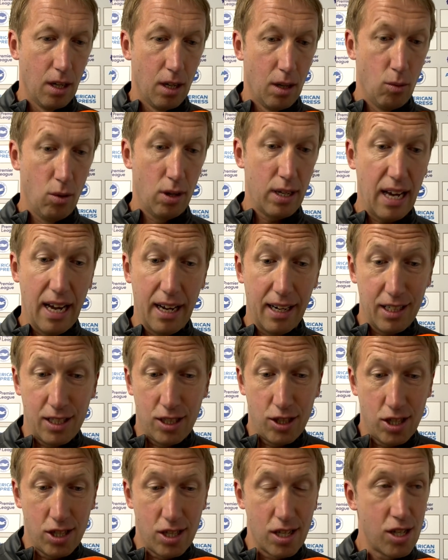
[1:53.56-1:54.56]
Well, yeah, it's
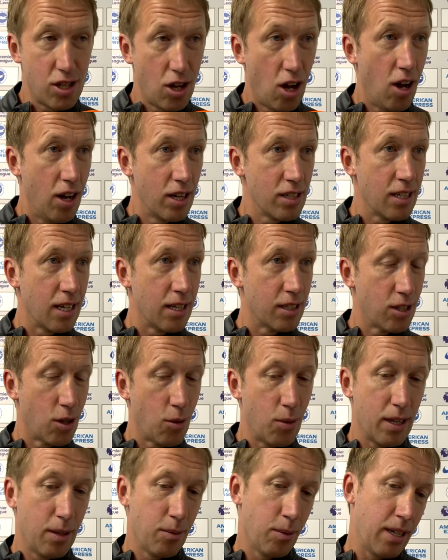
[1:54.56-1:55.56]
just the start, isn't it? So
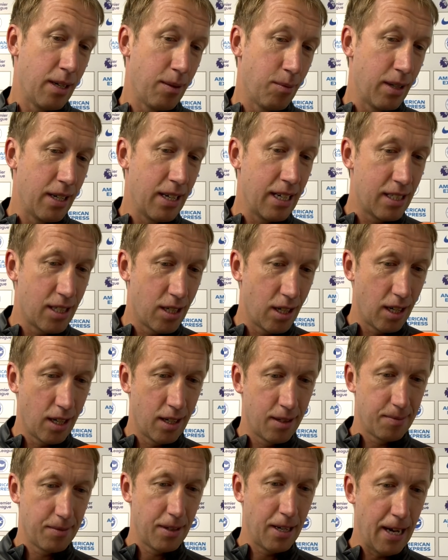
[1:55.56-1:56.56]
we need to
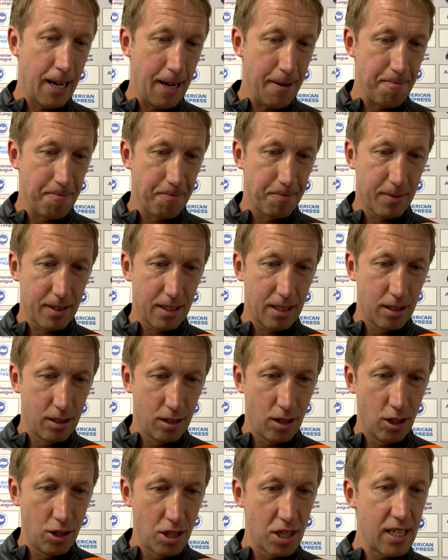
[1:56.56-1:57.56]

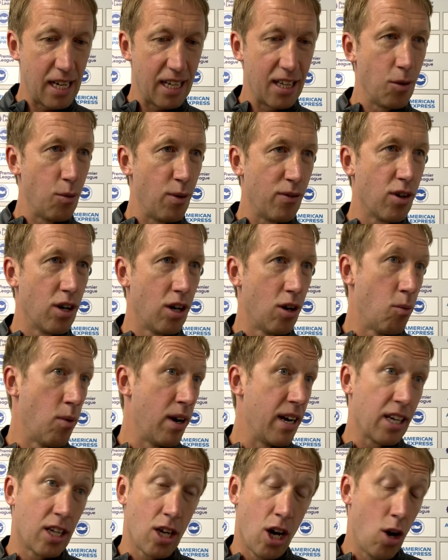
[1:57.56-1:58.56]
understand that we've got a long
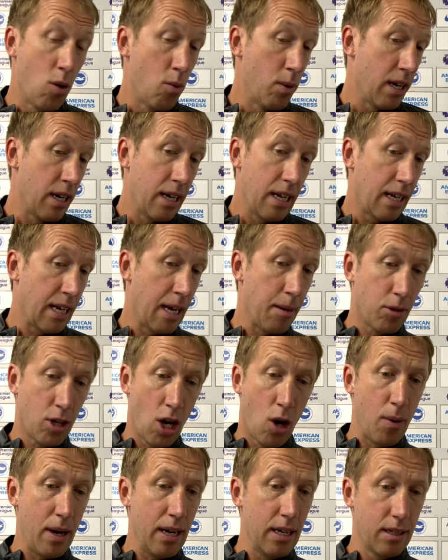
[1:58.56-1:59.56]
way to go. We need to keep
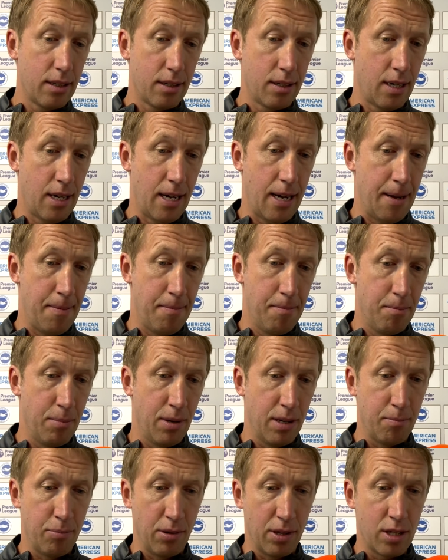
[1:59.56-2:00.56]
going.
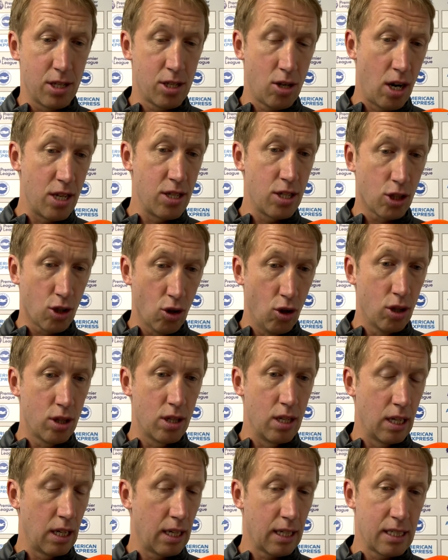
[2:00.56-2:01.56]
But the signs are good.
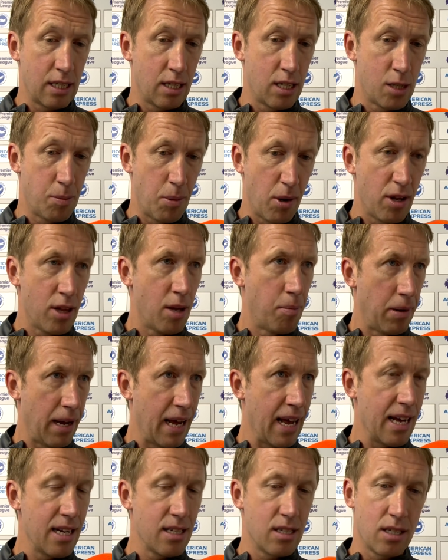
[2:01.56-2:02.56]
That, like I said, the spirit of the
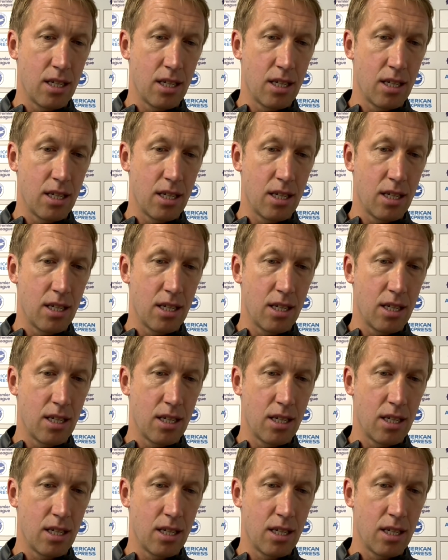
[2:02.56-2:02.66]
players,